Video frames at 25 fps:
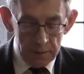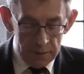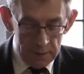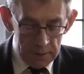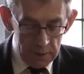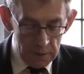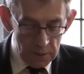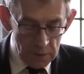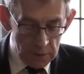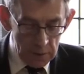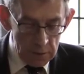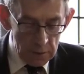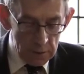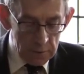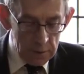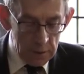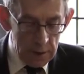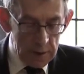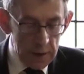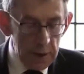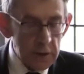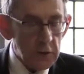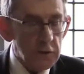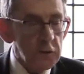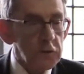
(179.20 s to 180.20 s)
the general
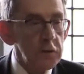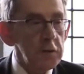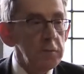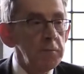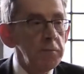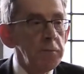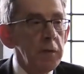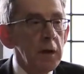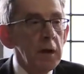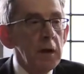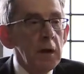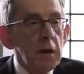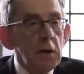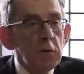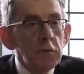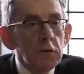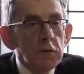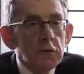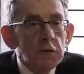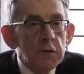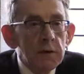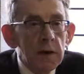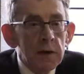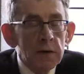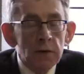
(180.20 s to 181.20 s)
election,
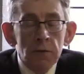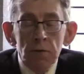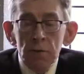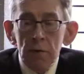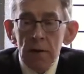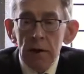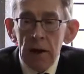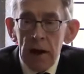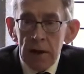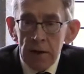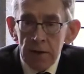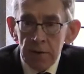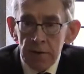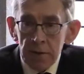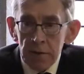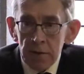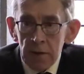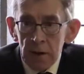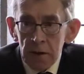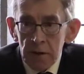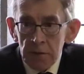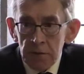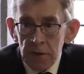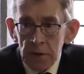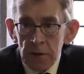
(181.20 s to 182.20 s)
which led to a
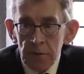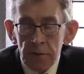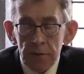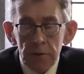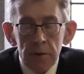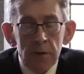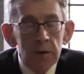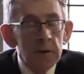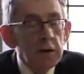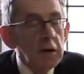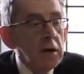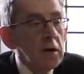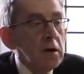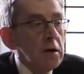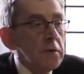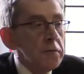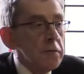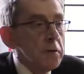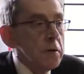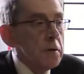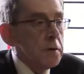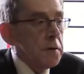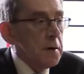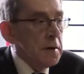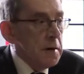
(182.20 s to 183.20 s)
landslide victory
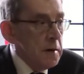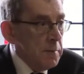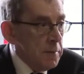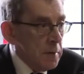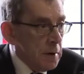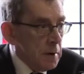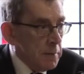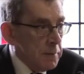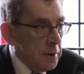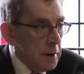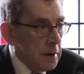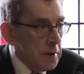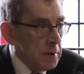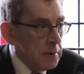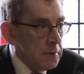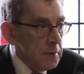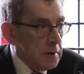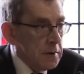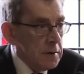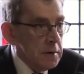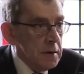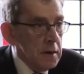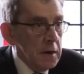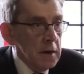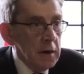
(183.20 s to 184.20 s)
for the Liberal
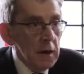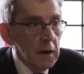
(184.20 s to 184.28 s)
Party